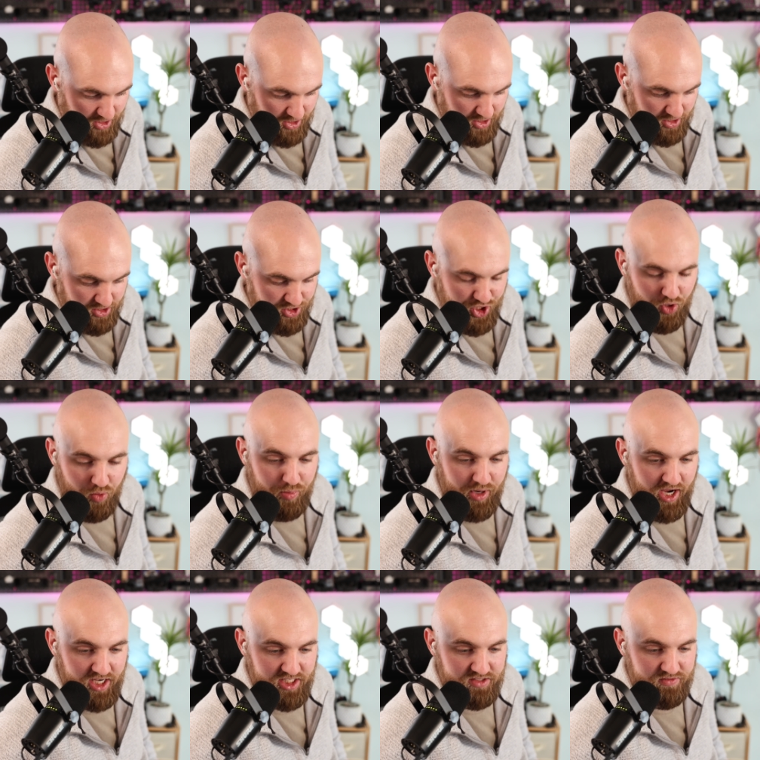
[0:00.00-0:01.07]

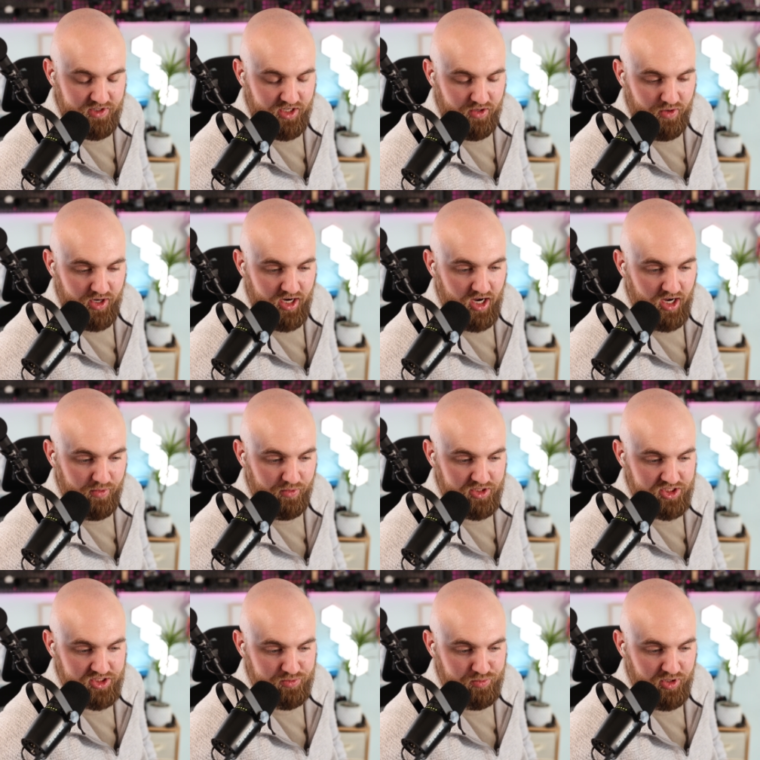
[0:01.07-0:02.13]
Topaz Video AI, which
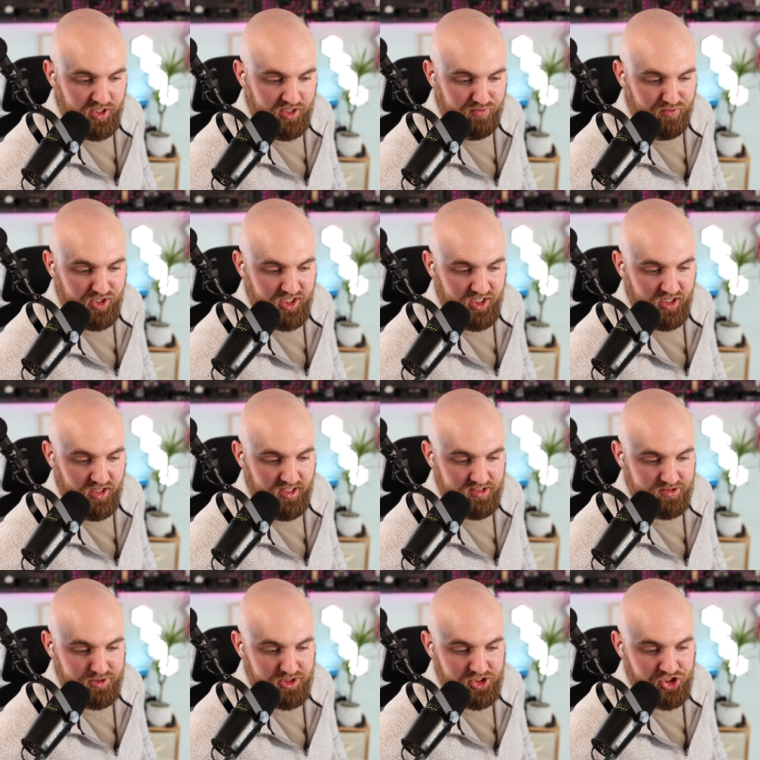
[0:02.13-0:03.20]
is pretty convenient. It allows
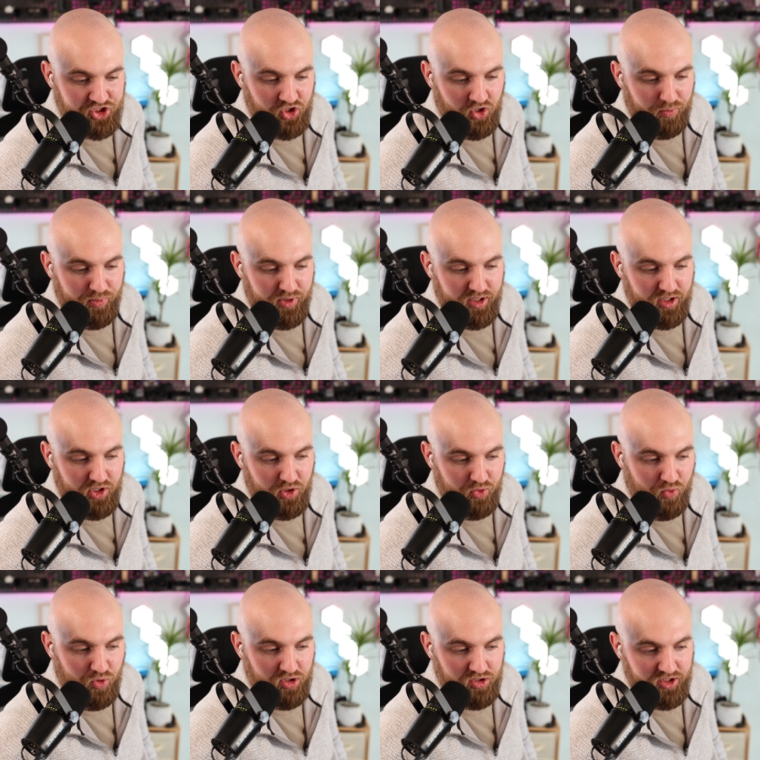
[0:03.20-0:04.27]
me to sharpen low
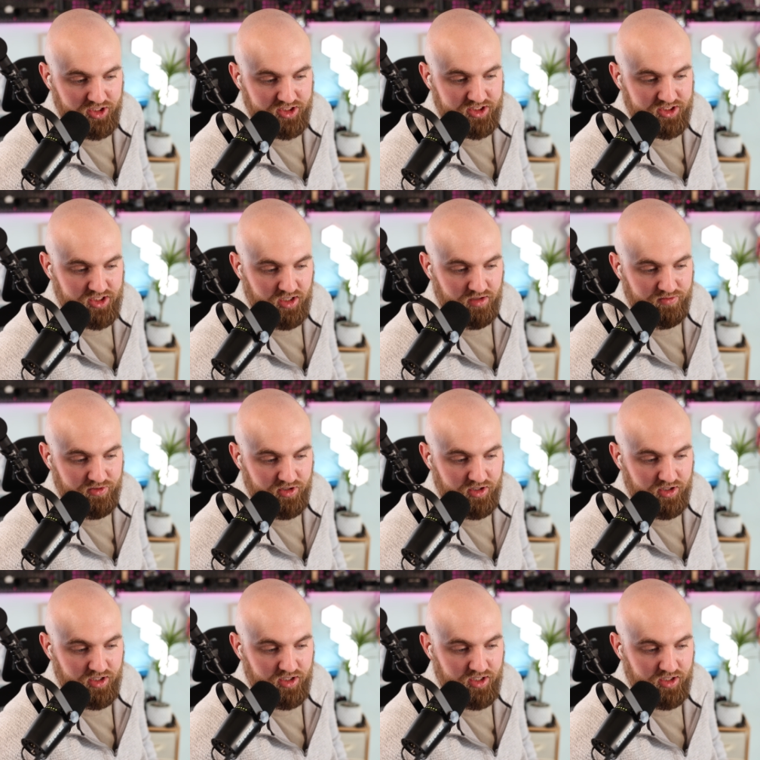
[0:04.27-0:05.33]
quality stuff or
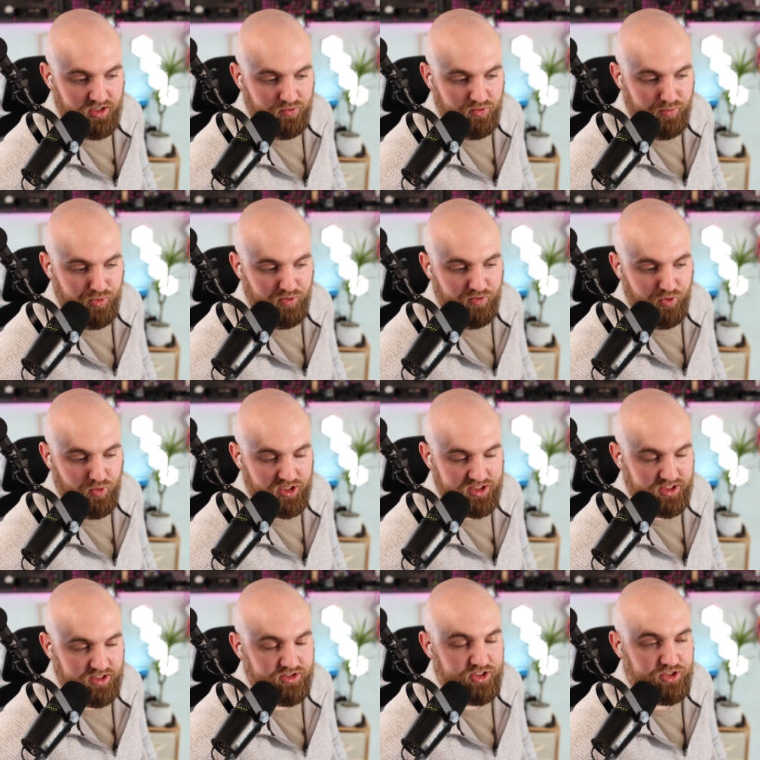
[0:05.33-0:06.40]
remove noise. I
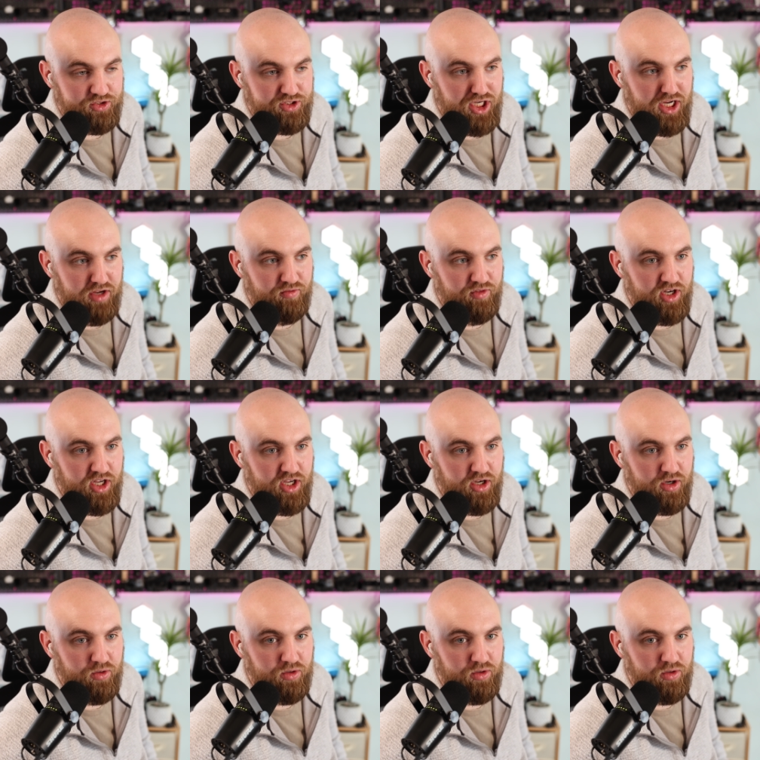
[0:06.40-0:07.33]
also use Neat Video.